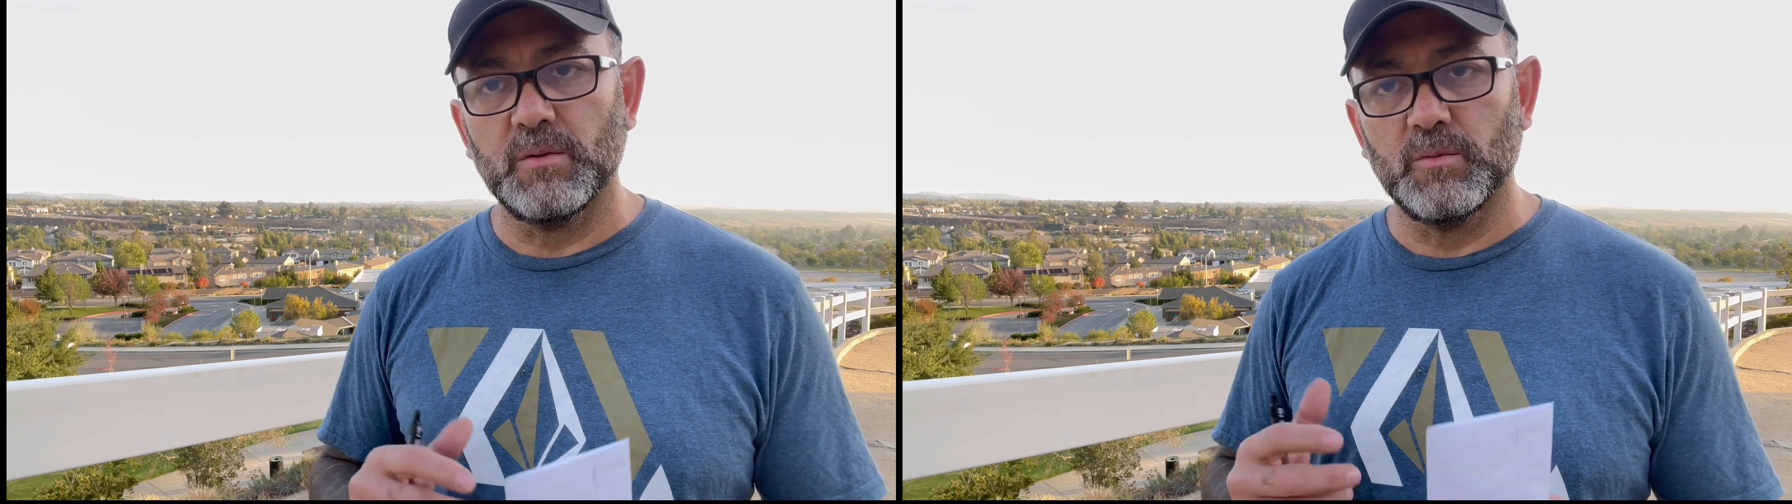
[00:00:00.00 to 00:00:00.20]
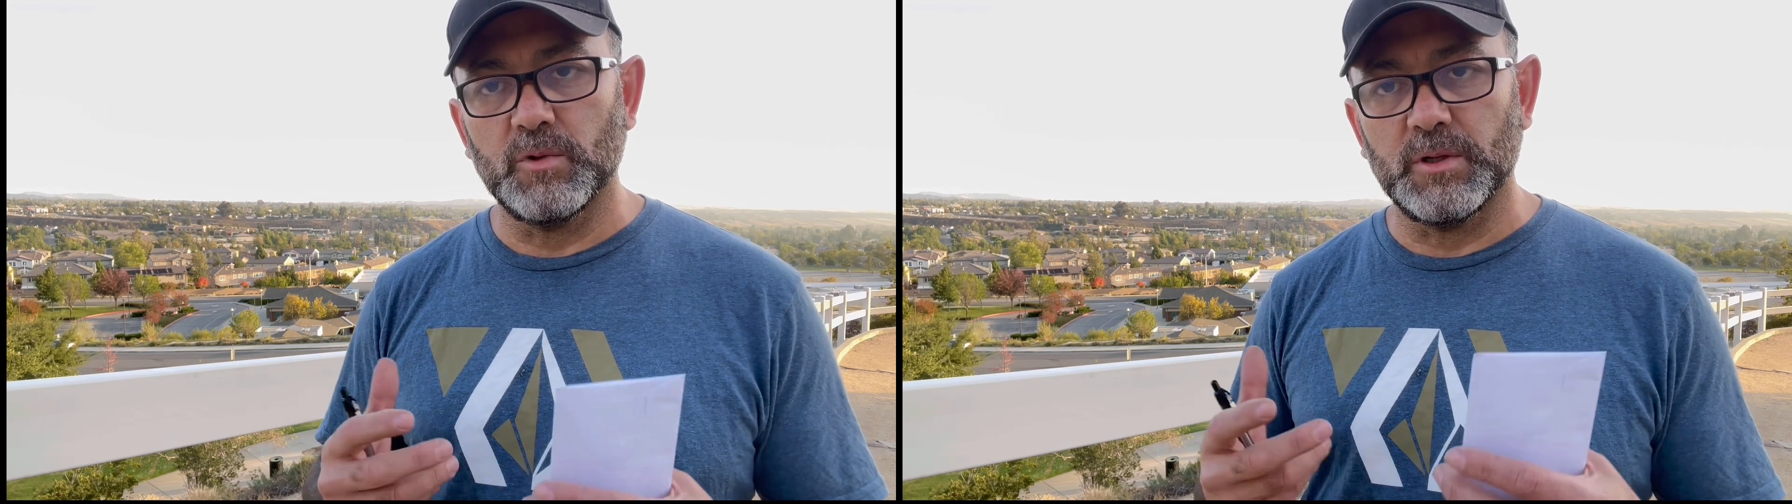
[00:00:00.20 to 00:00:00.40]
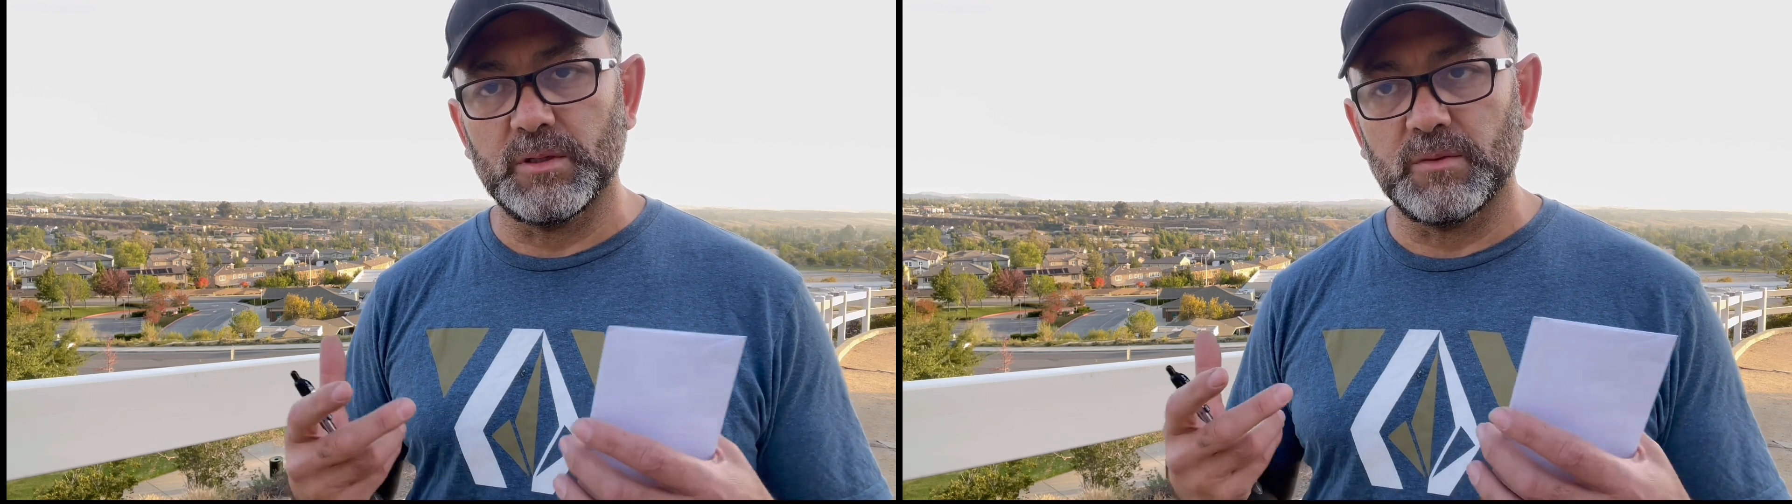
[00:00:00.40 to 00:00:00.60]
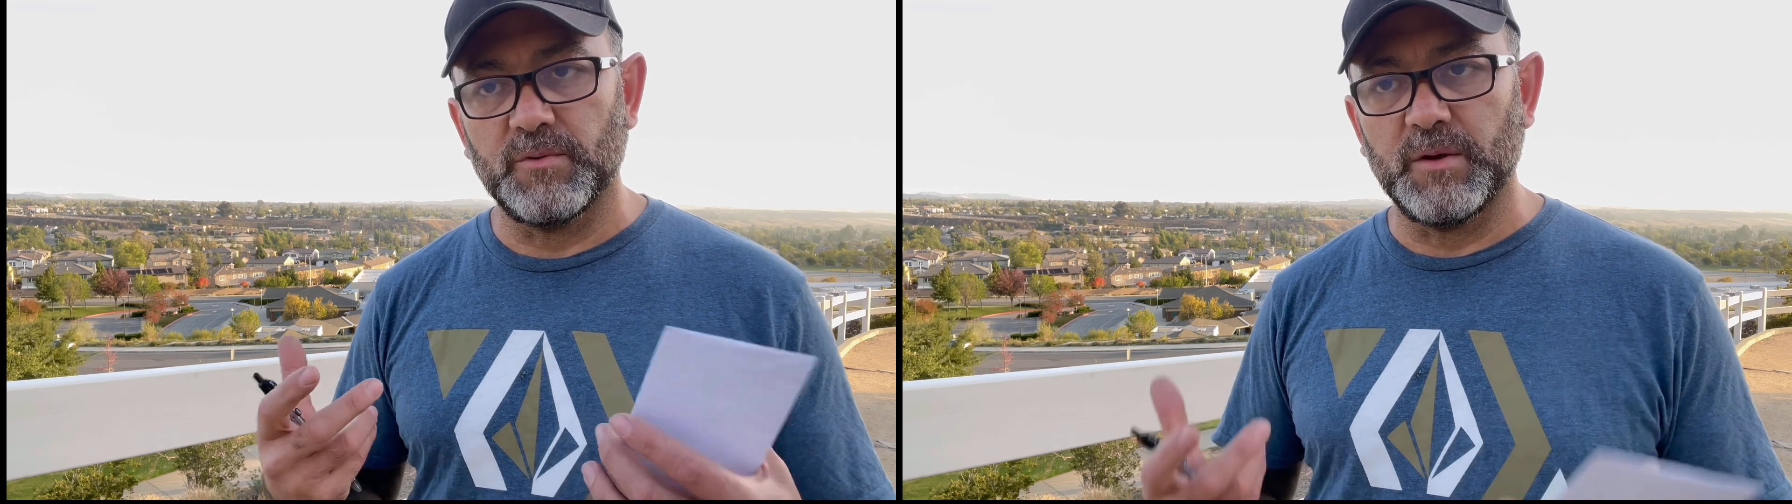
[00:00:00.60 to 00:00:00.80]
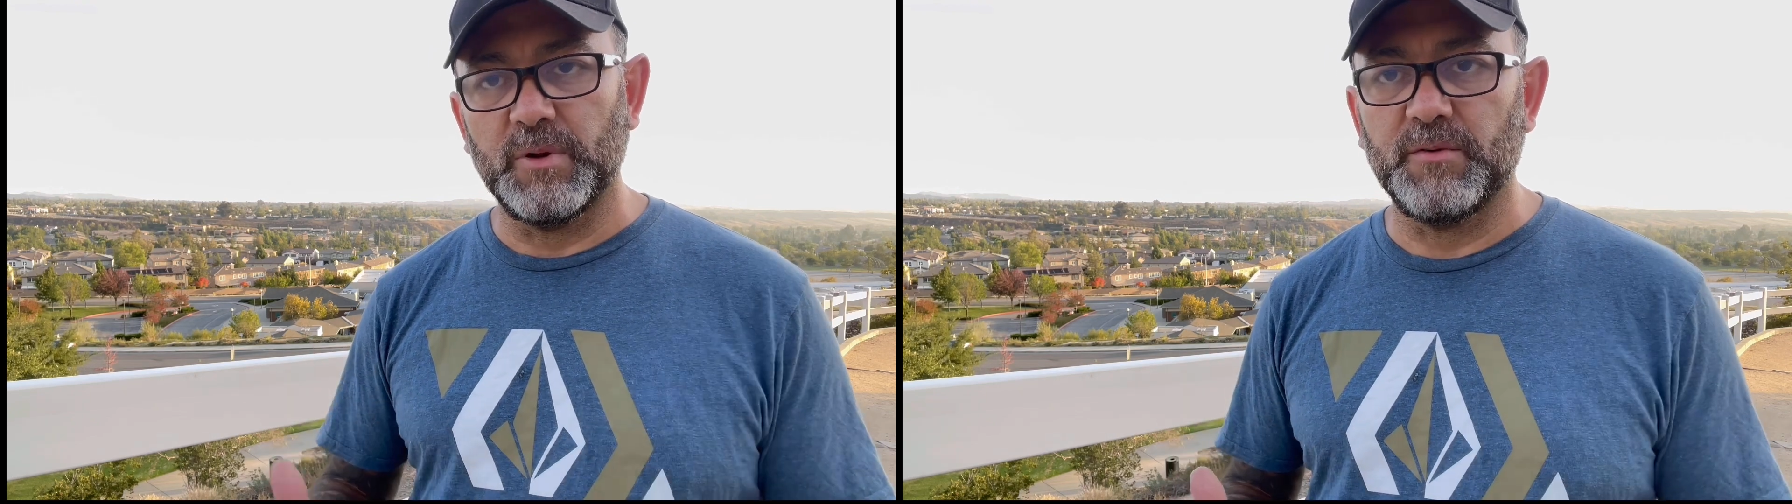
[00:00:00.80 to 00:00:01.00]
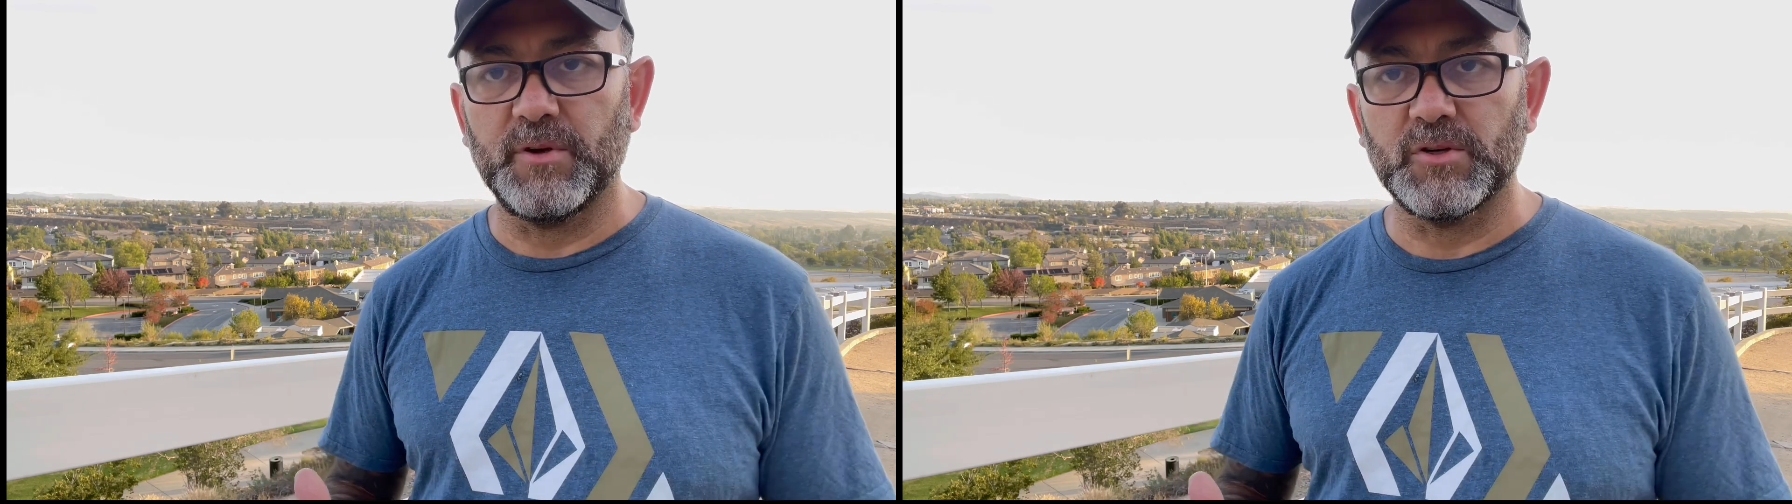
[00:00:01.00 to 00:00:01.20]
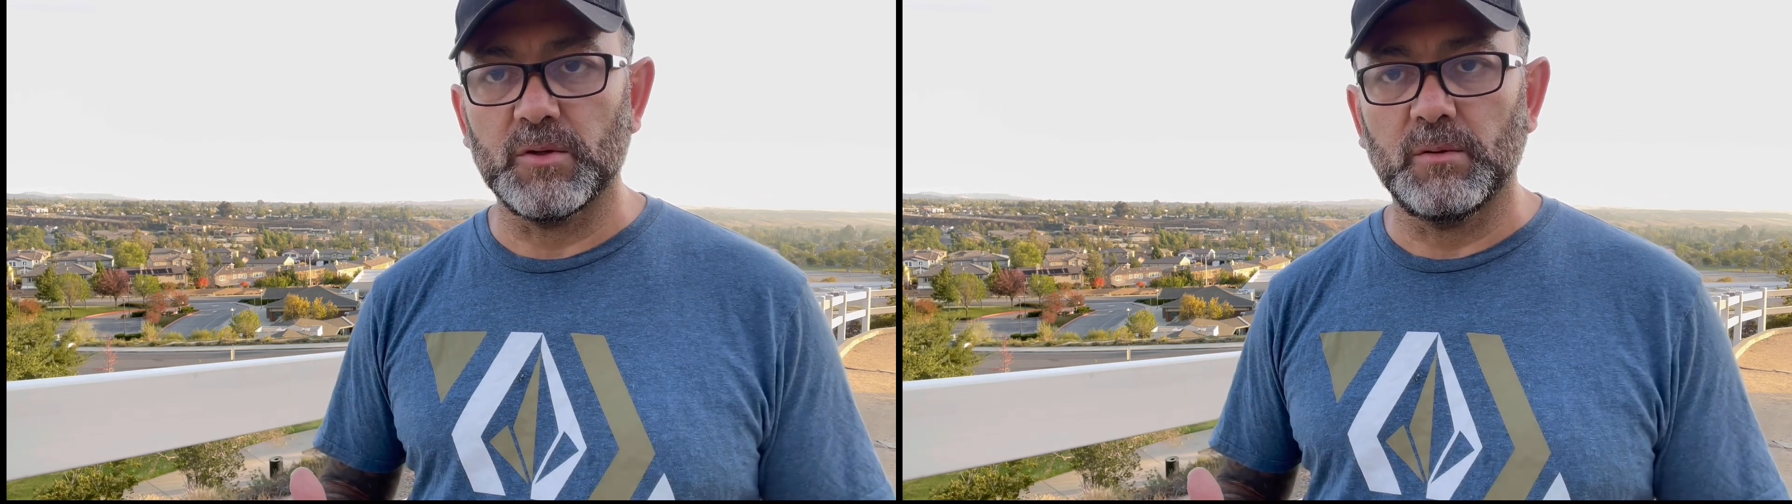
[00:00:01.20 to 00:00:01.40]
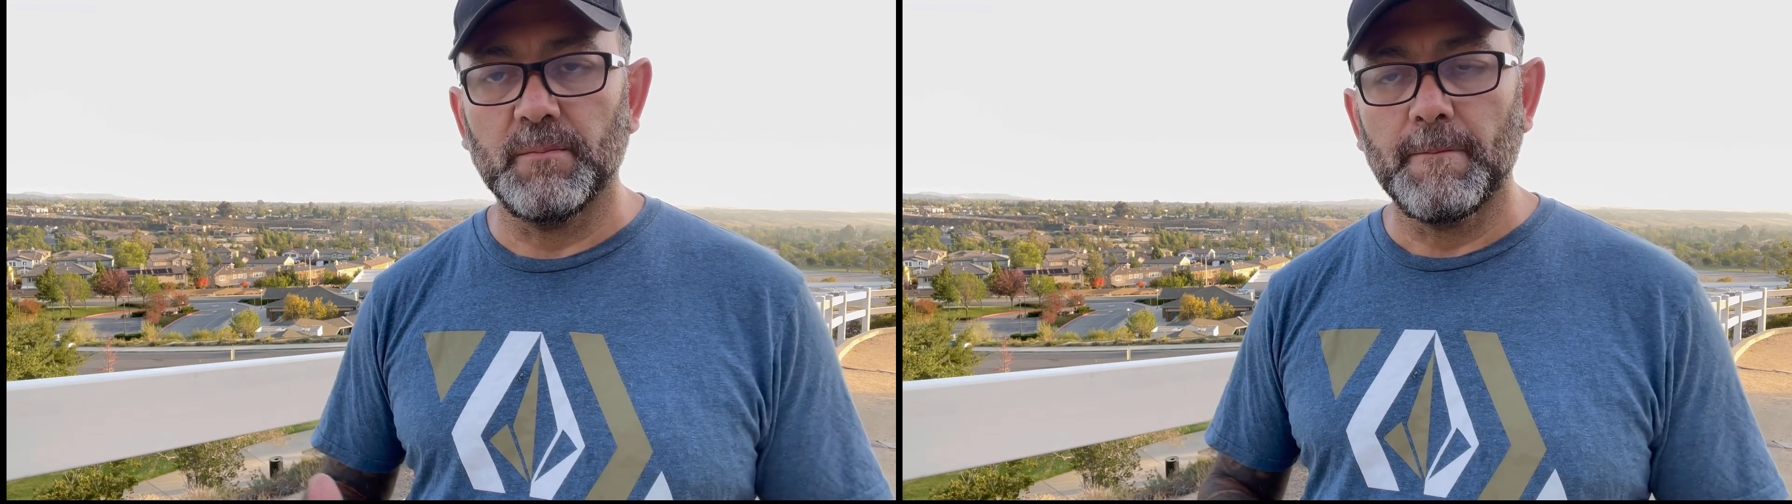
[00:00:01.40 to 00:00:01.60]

was very beneficial.